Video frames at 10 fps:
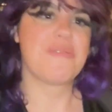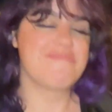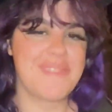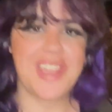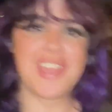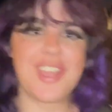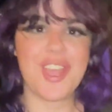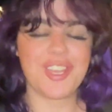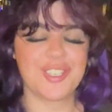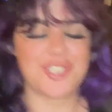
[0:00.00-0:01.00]
me
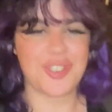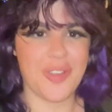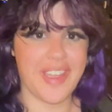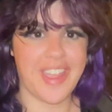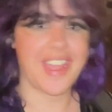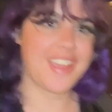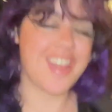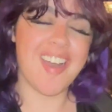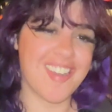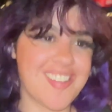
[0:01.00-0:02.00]
enjoying
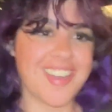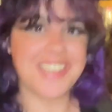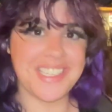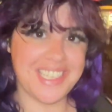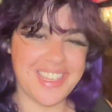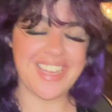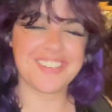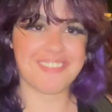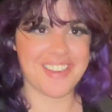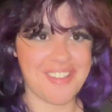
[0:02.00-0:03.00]
Hong Kong Disneyland
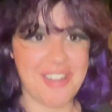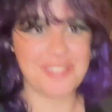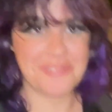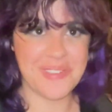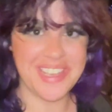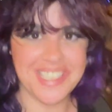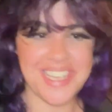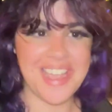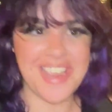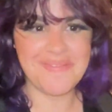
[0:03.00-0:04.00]
during Halloween
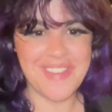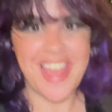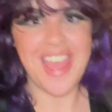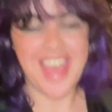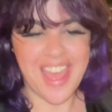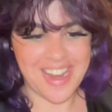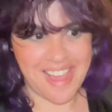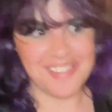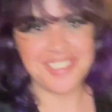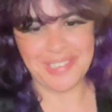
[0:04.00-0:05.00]
time, and
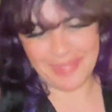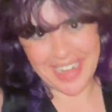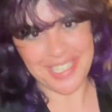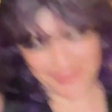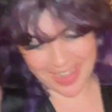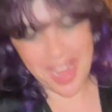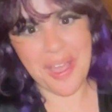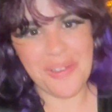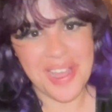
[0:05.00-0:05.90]
I'll see you in my next video.